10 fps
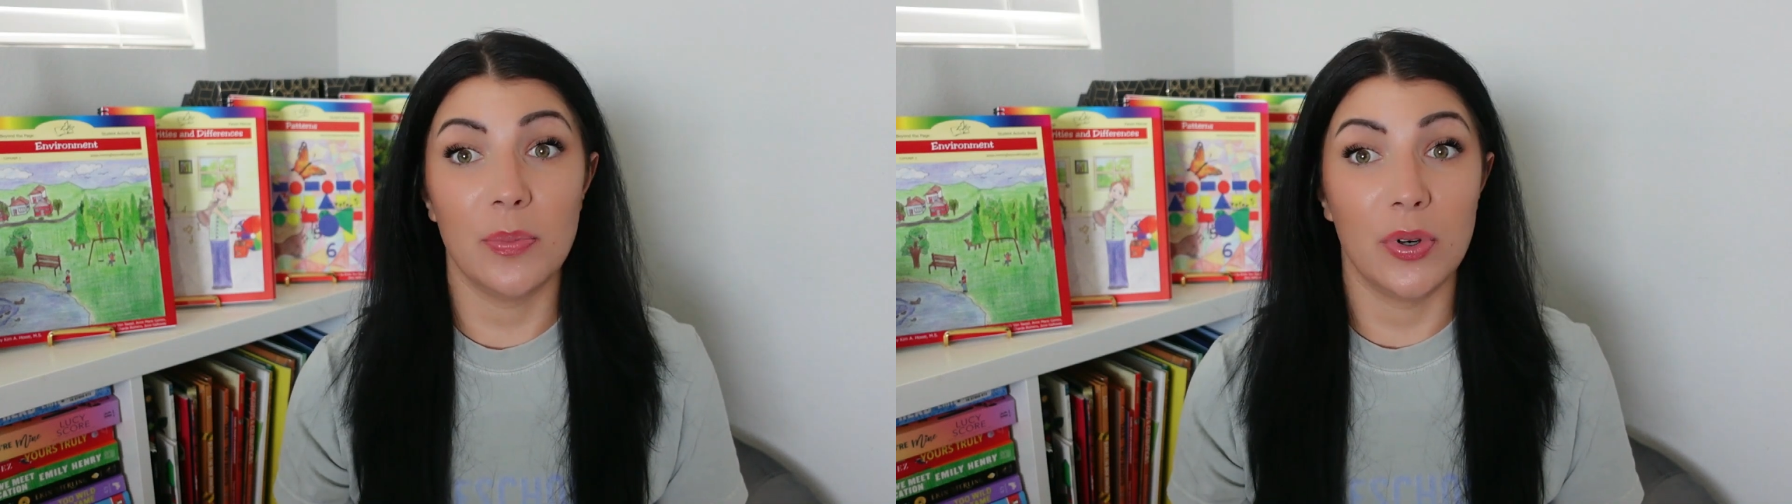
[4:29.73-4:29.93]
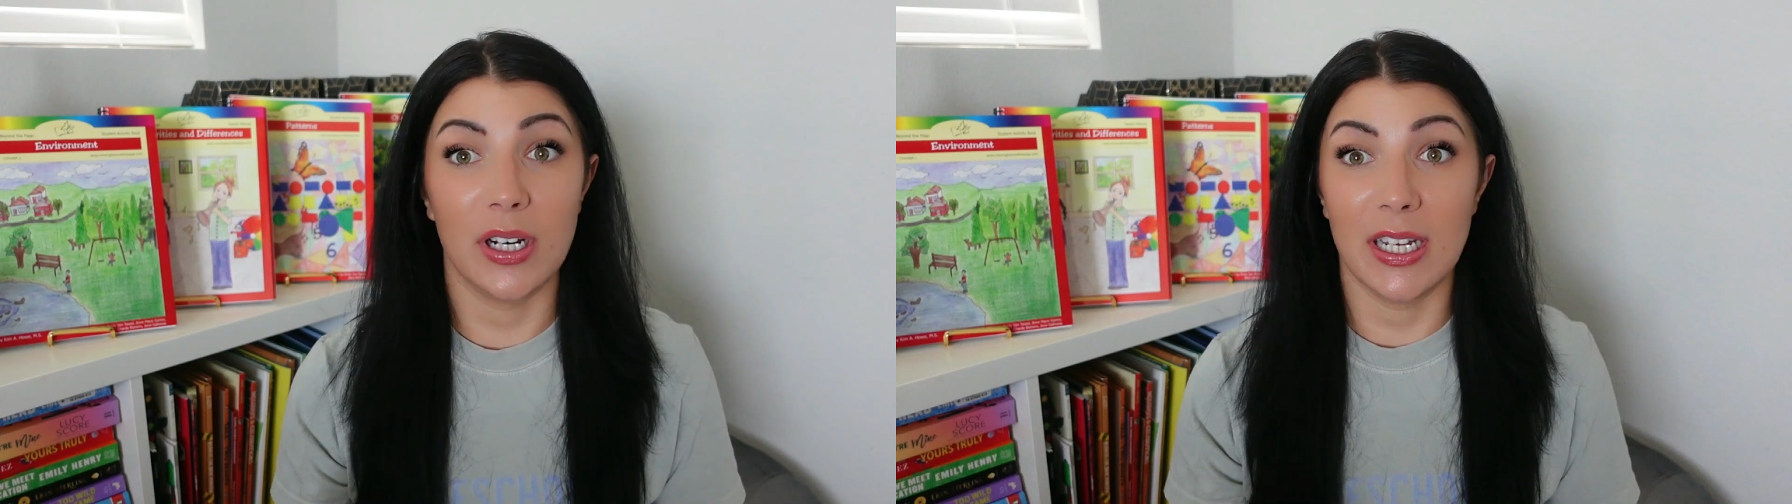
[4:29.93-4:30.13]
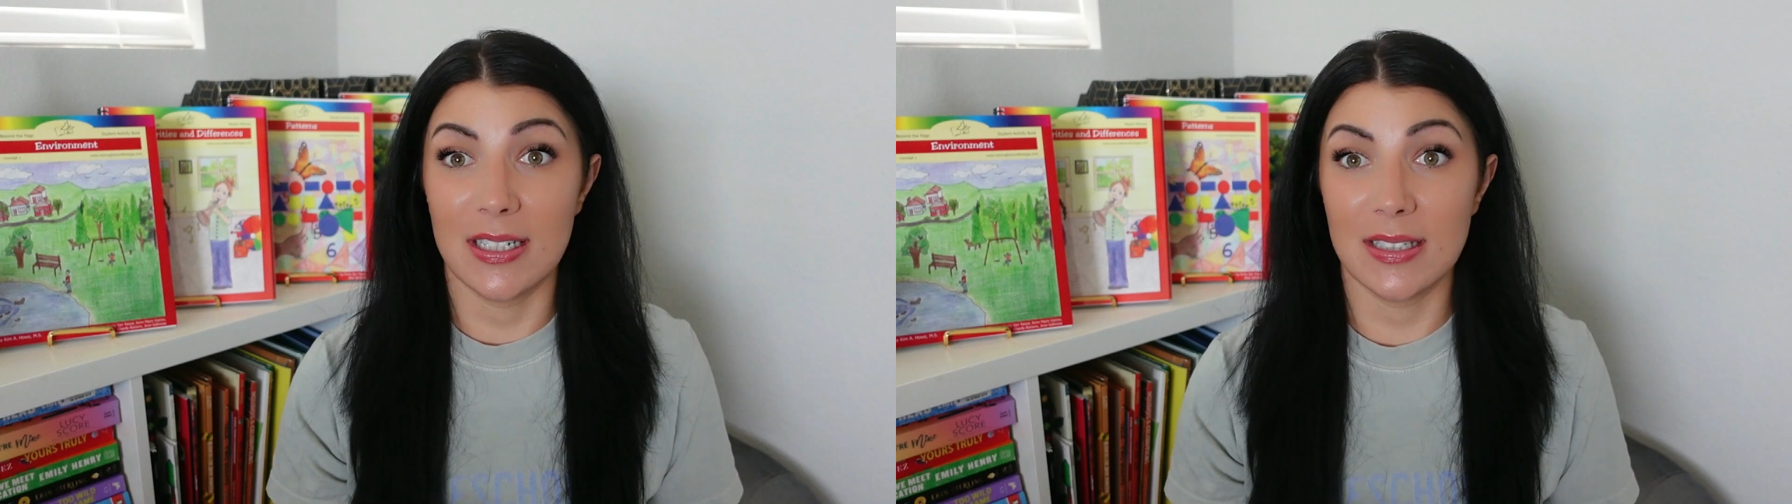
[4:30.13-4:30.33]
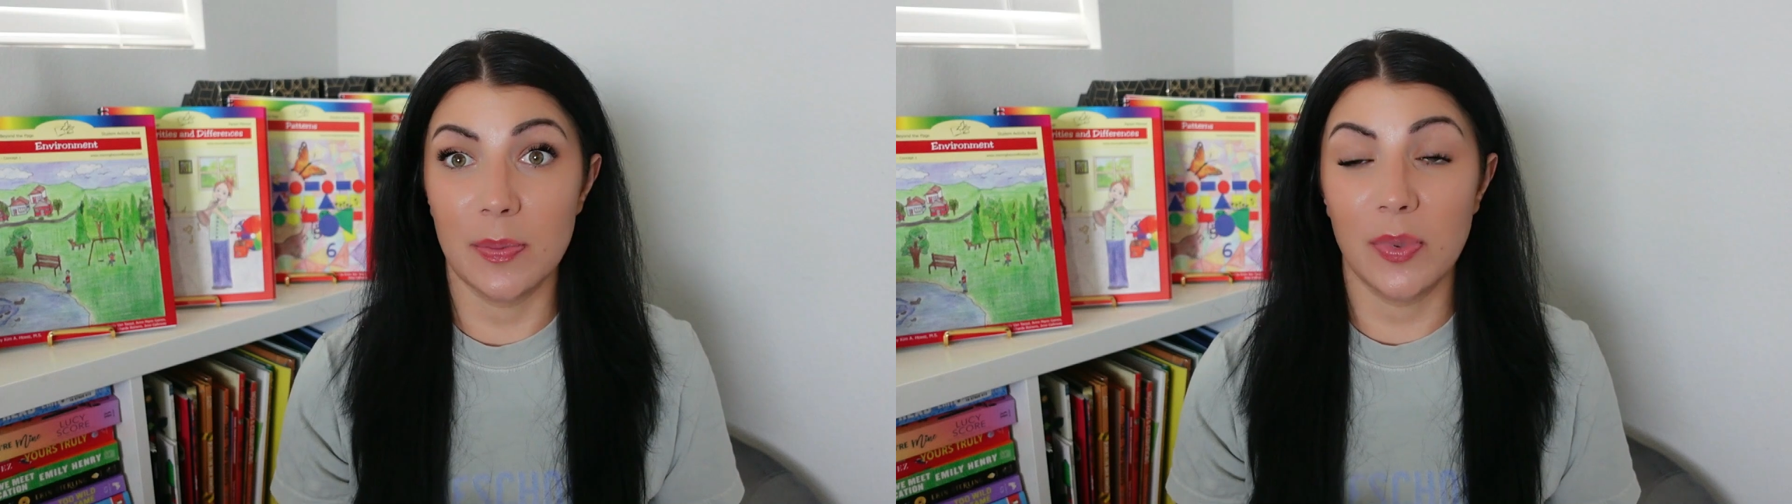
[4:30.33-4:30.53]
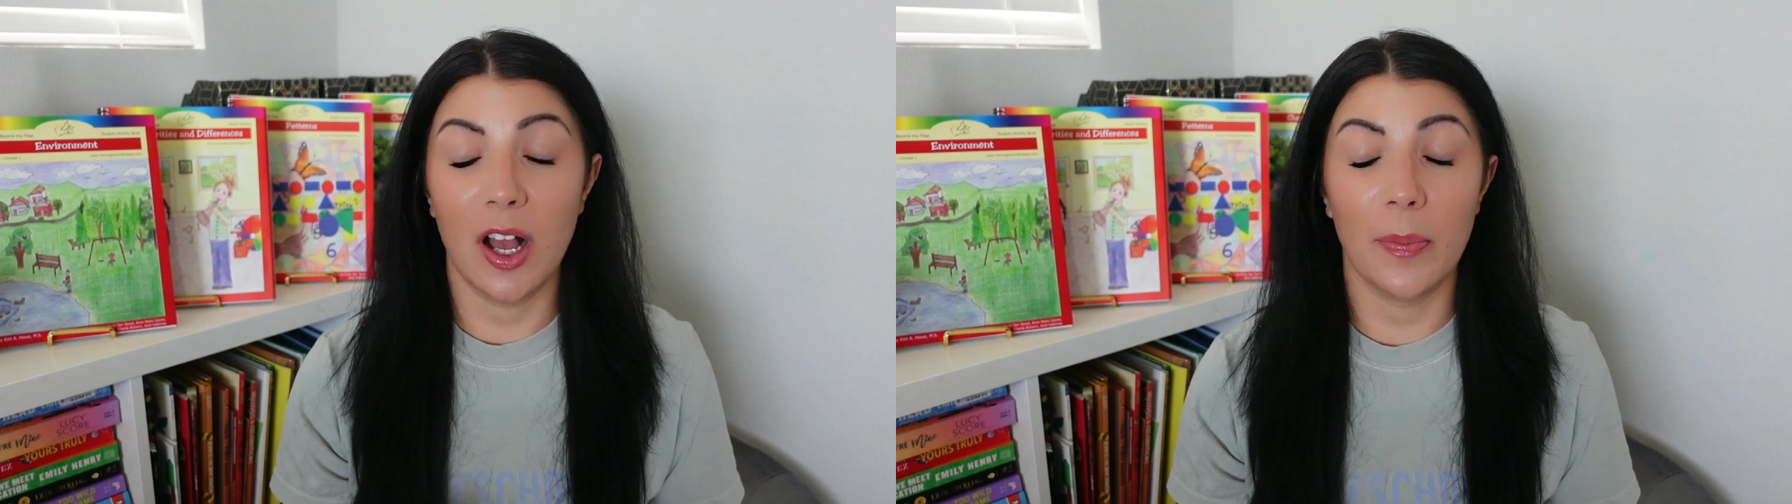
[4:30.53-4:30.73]
put it in a
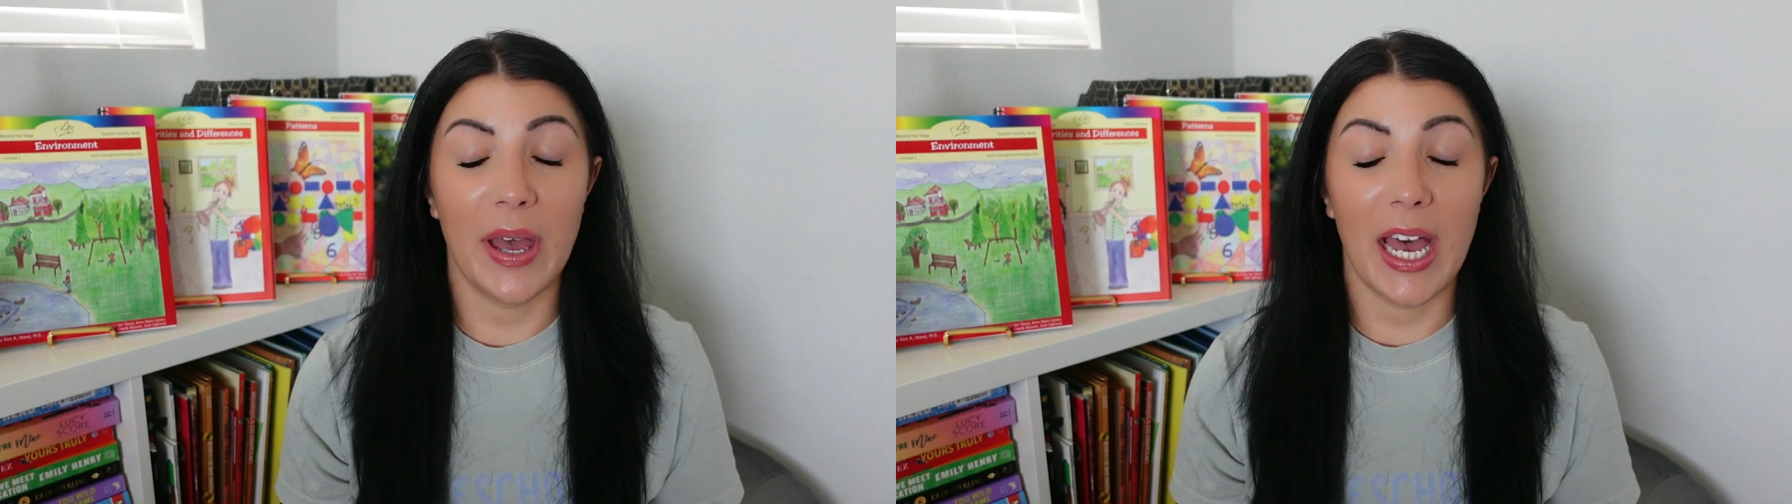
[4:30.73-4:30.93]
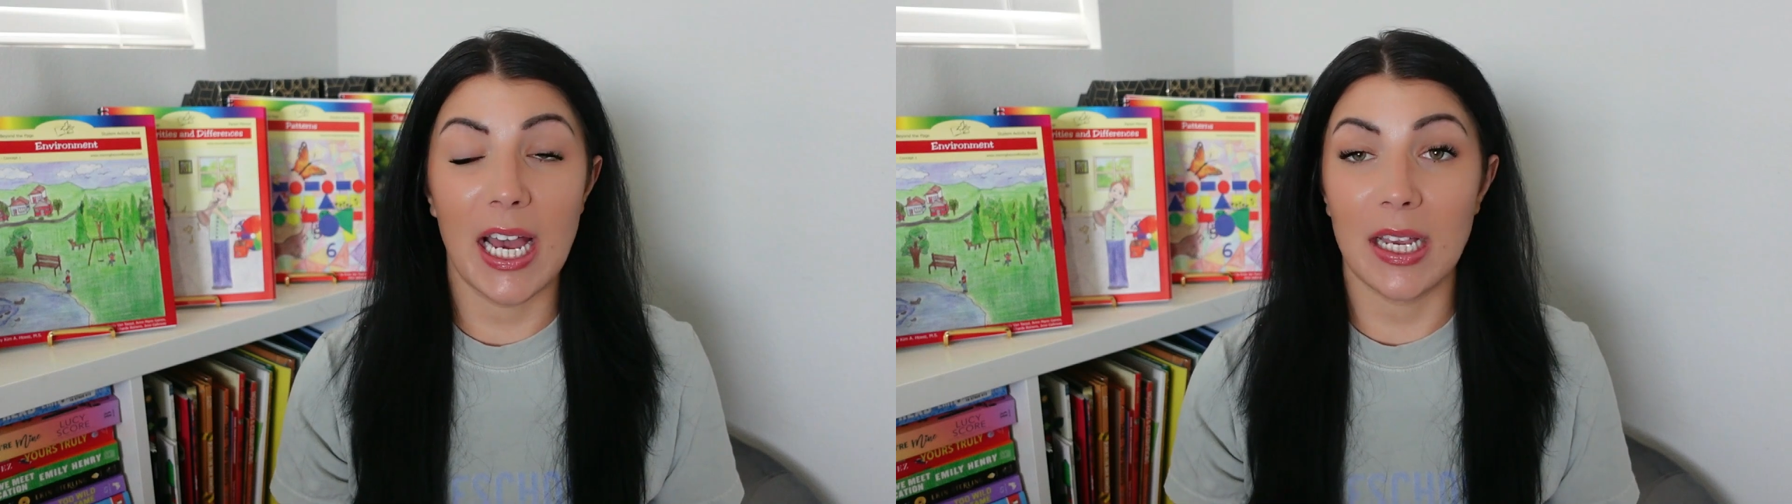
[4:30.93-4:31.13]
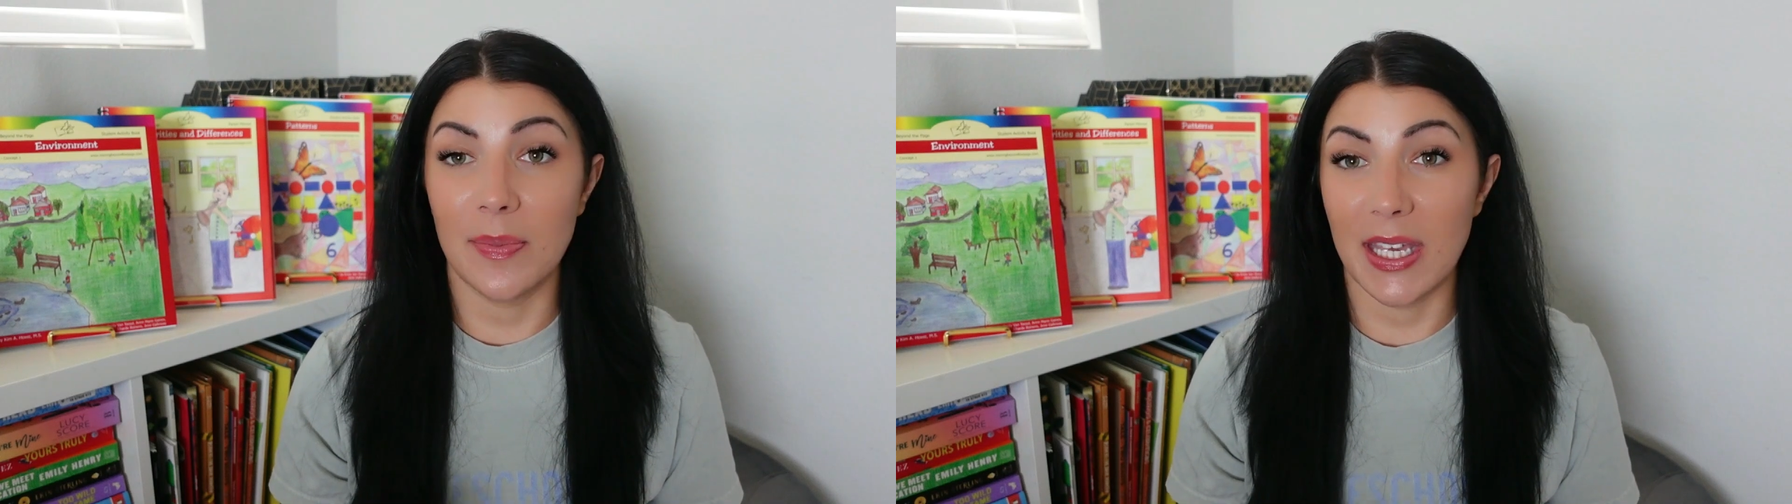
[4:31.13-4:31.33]
Ziploc bag,